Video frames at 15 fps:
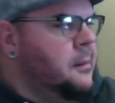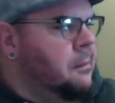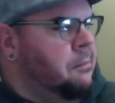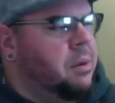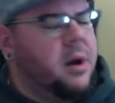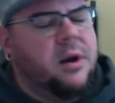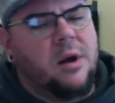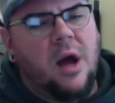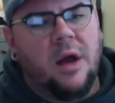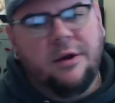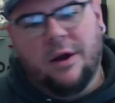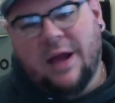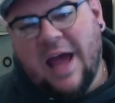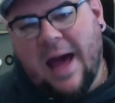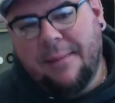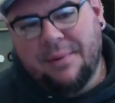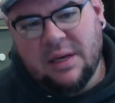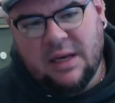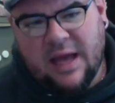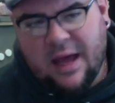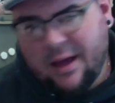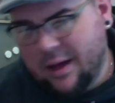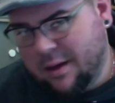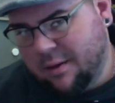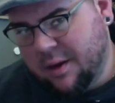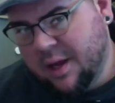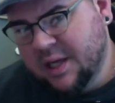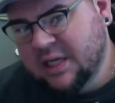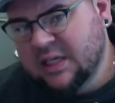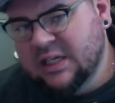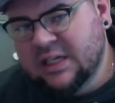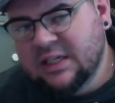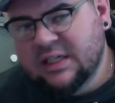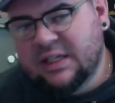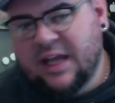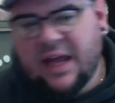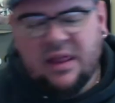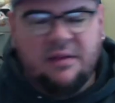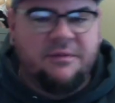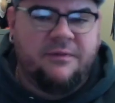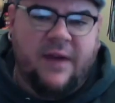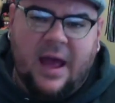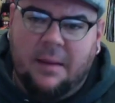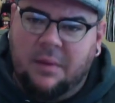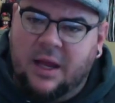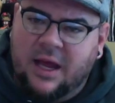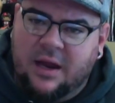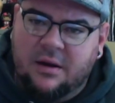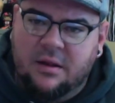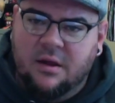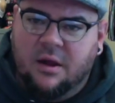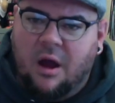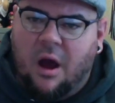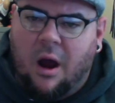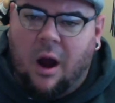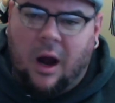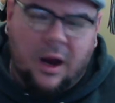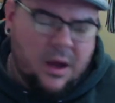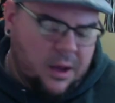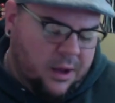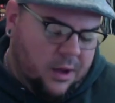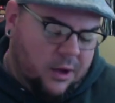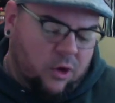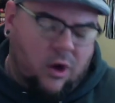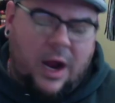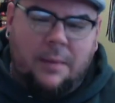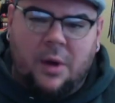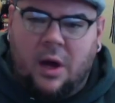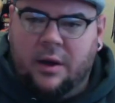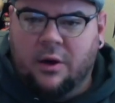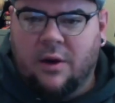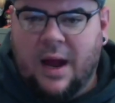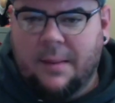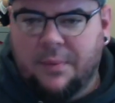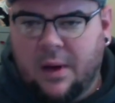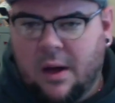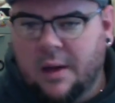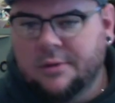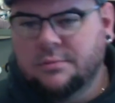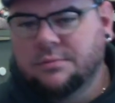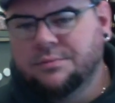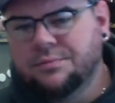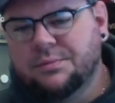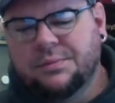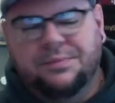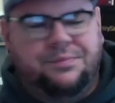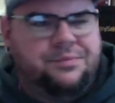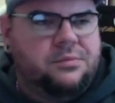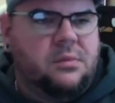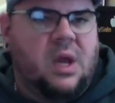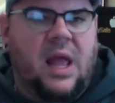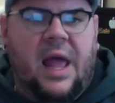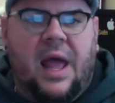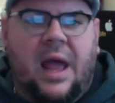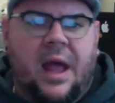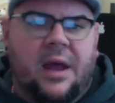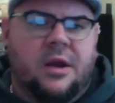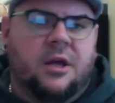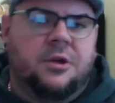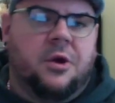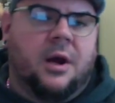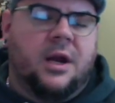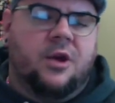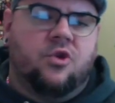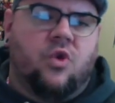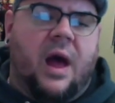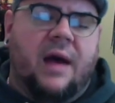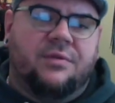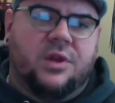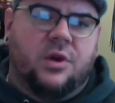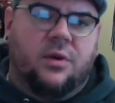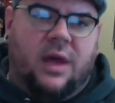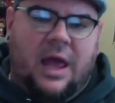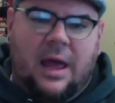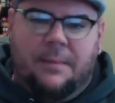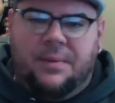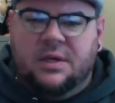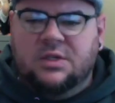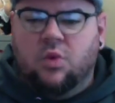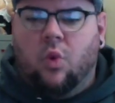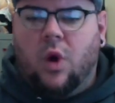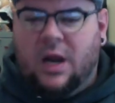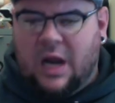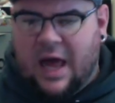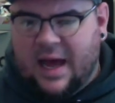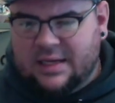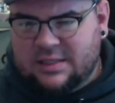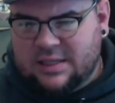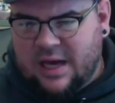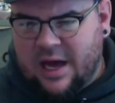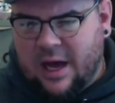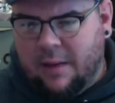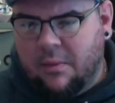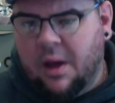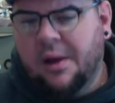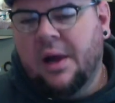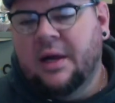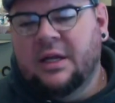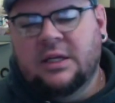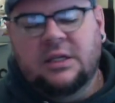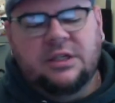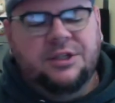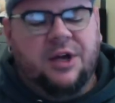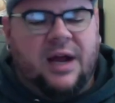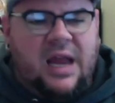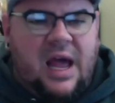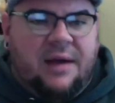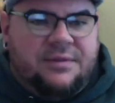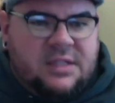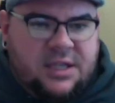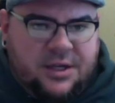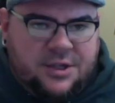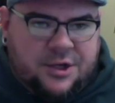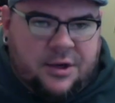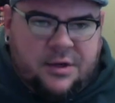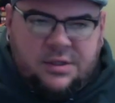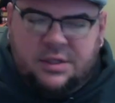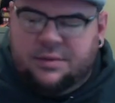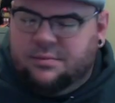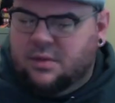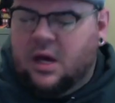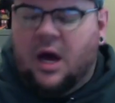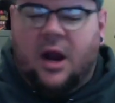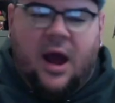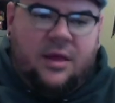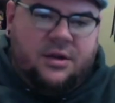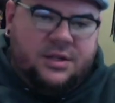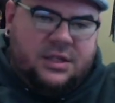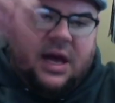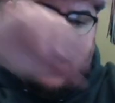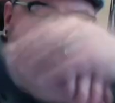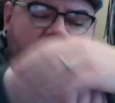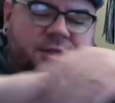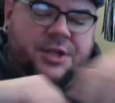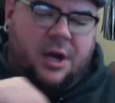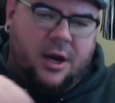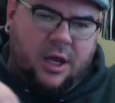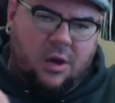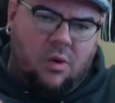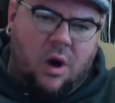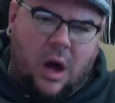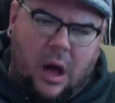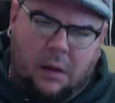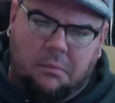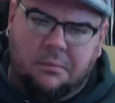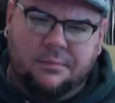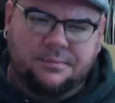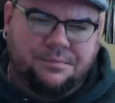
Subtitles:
putting on your cap and gown, getting the family into the car, grandma and grandpa, and you're going to drive through campus one last time. You're going to have teachers on either side cheering you on.